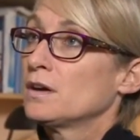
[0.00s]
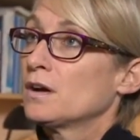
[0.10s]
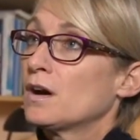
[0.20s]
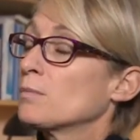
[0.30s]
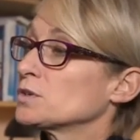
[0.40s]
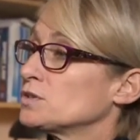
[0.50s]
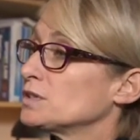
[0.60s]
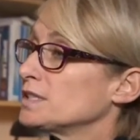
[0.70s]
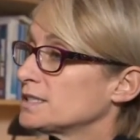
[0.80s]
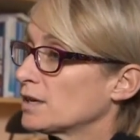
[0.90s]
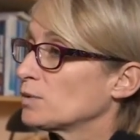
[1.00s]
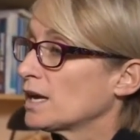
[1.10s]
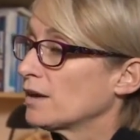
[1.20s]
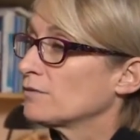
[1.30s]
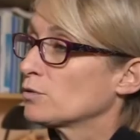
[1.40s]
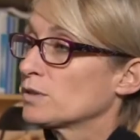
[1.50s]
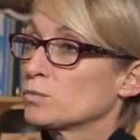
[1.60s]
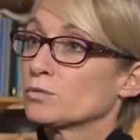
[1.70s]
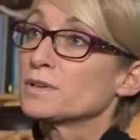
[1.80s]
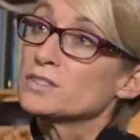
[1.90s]
opportunities that we have for them
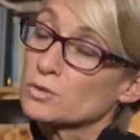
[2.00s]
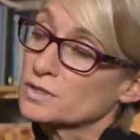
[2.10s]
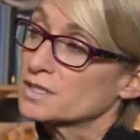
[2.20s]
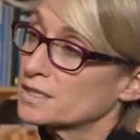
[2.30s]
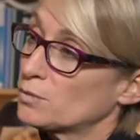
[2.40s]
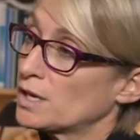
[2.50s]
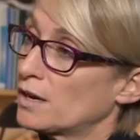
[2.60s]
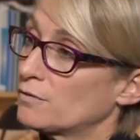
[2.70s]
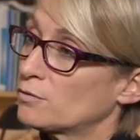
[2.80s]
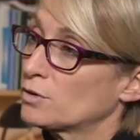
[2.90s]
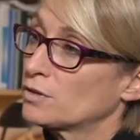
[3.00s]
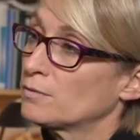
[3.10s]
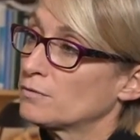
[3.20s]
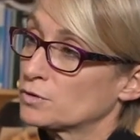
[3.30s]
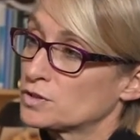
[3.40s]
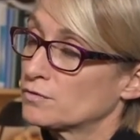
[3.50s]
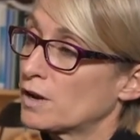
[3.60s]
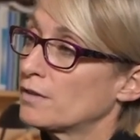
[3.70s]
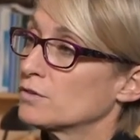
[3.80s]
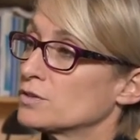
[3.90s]
or resources that we have for them for
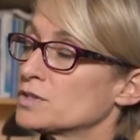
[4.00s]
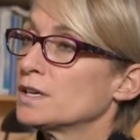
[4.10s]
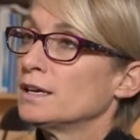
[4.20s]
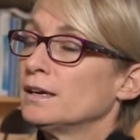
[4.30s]
survivors.